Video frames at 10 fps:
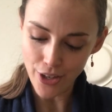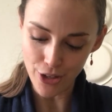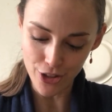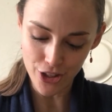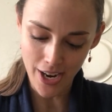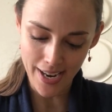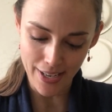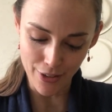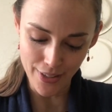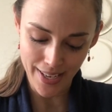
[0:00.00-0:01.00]
your
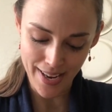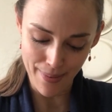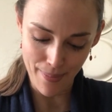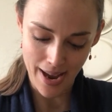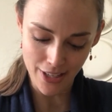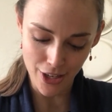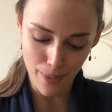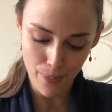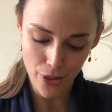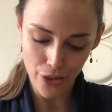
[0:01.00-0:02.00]
child can match it
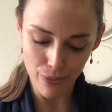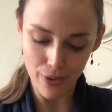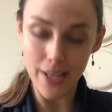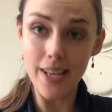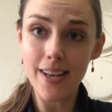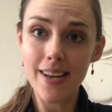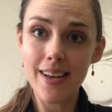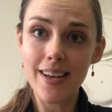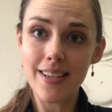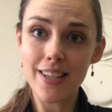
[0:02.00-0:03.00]
up 3
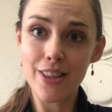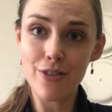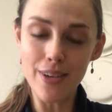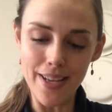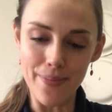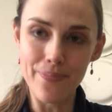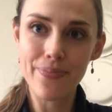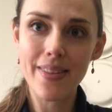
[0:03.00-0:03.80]
to 3.